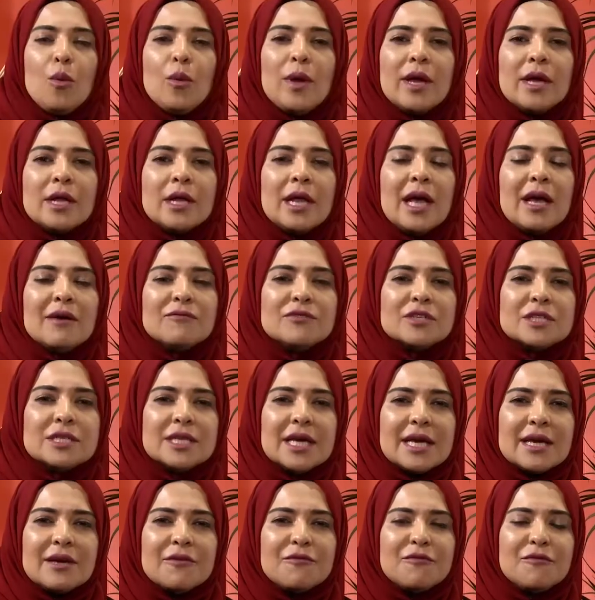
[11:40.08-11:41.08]
We're going to have to
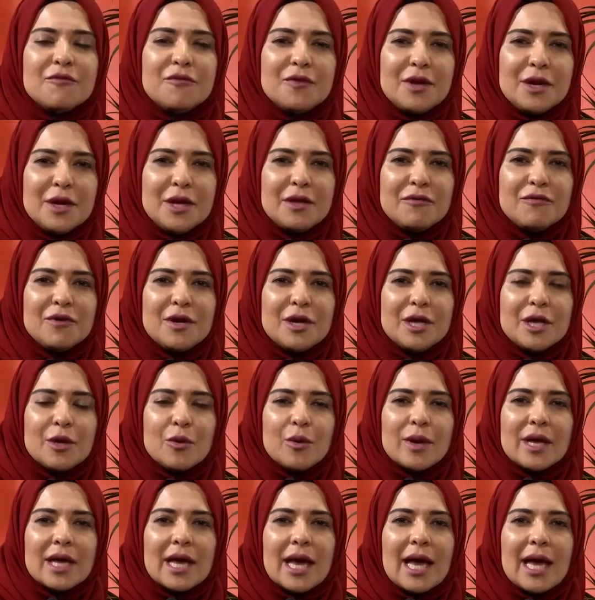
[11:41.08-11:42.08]
take a very, very
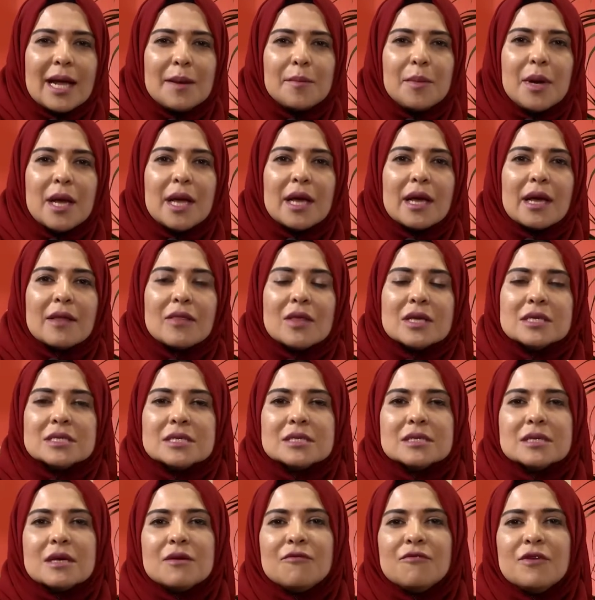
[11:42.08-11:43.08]
quick ad break. This
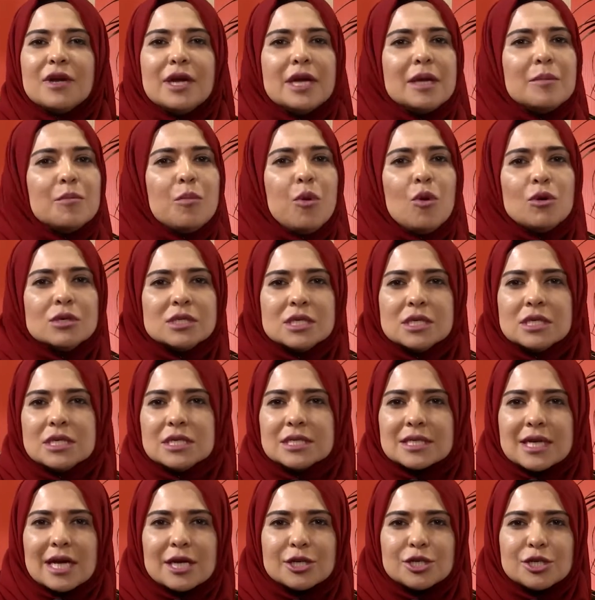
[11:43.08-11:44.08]
is a very important
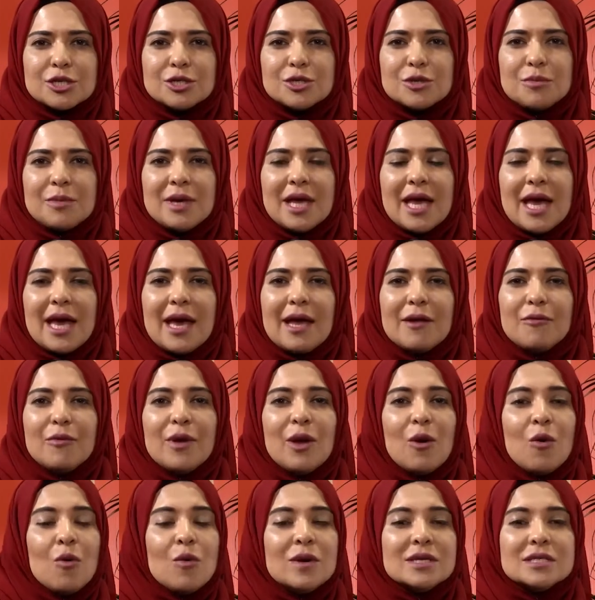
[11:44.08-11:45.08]
discussion to be had. We
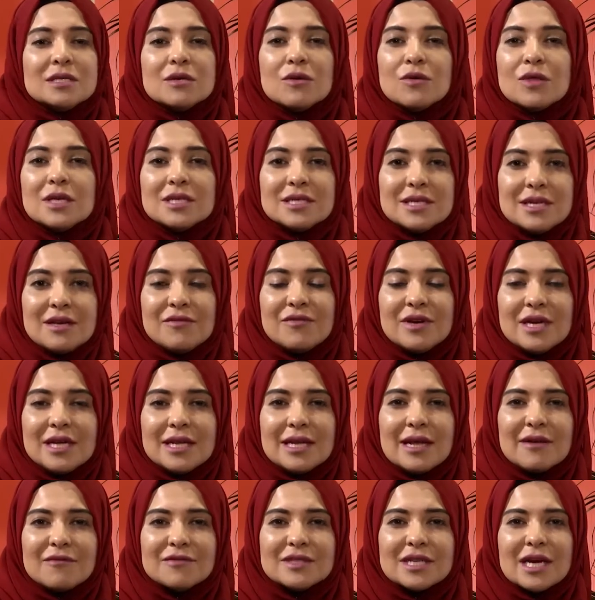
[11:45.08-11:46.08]
always know there's never
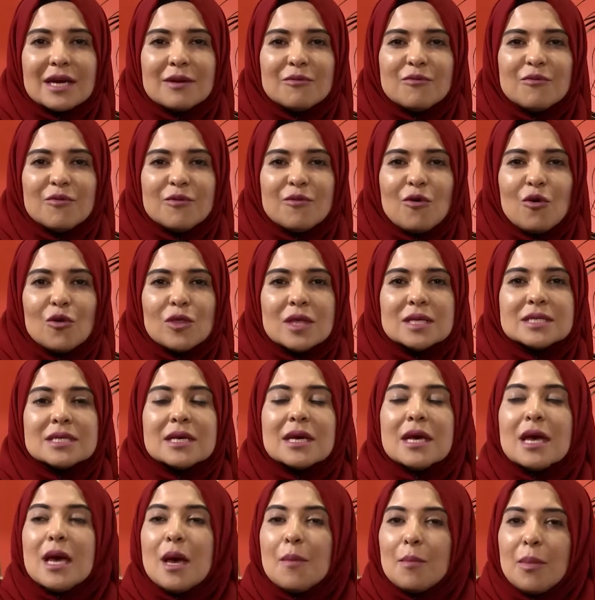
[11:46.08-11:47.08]
enough time for this.
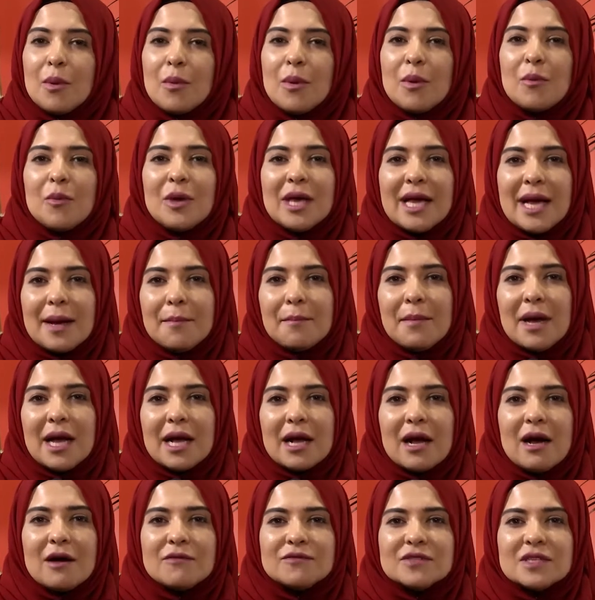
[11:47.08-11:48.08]
But when we come back
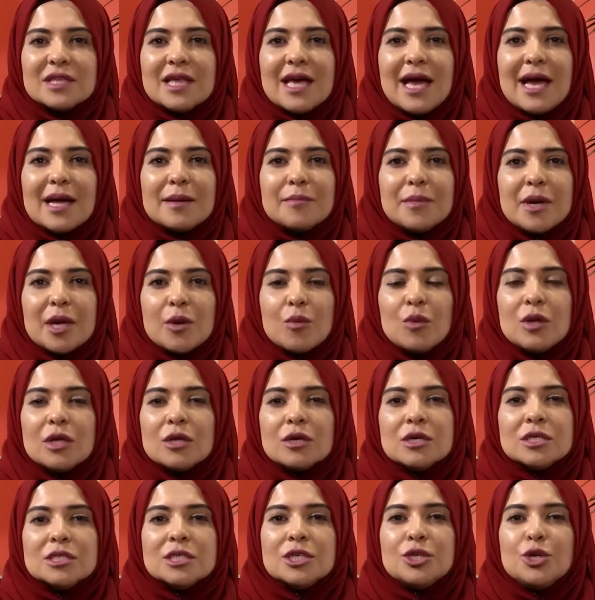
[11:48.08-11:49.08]
after the ad break, we'll
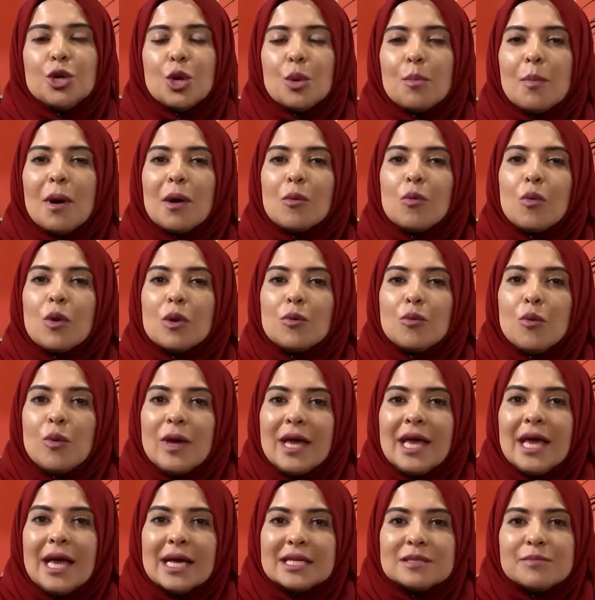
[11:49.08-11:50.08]
continue about what
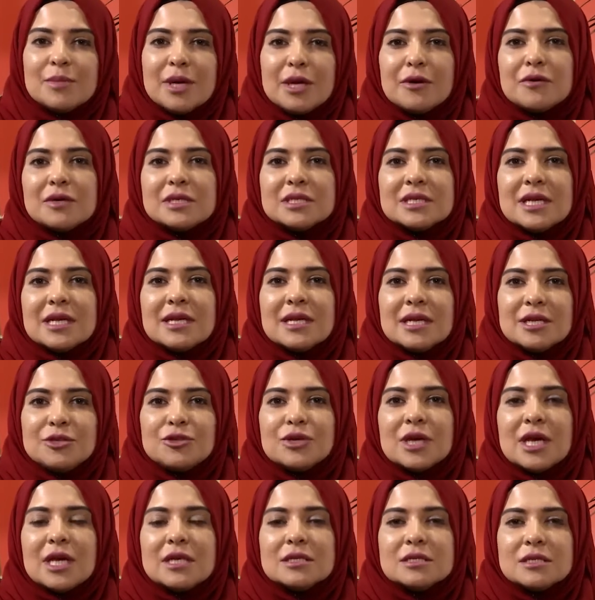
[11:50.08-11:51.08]
we as parents and
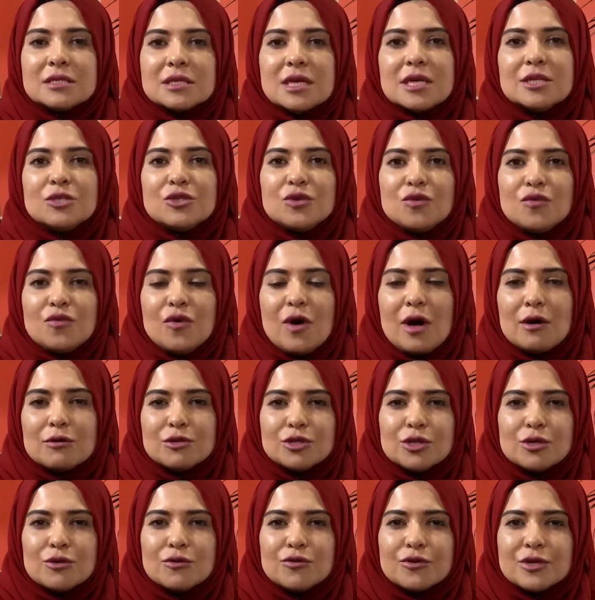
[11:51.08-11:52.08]
educators can do for our
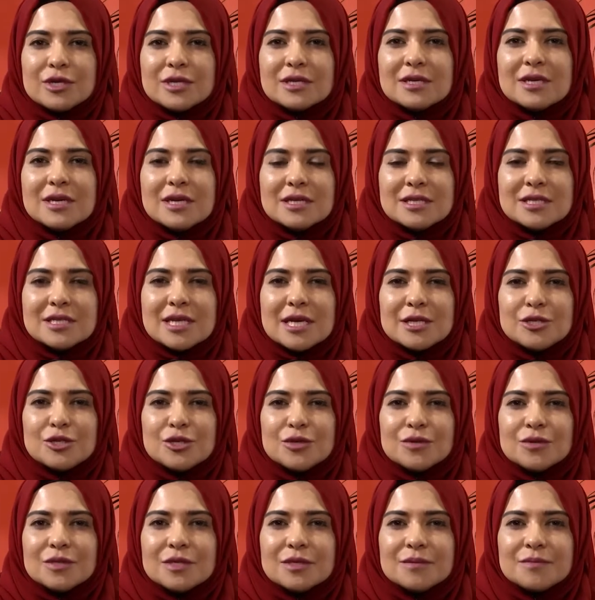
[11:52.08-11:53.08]
children. Stay
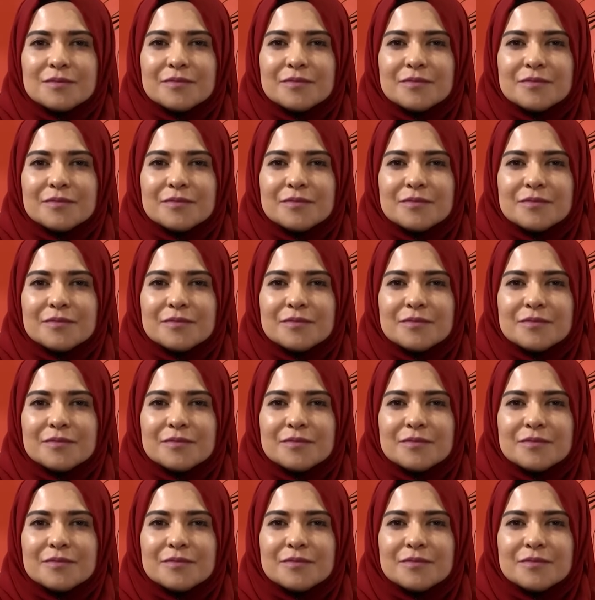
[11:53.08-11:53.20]
tuned.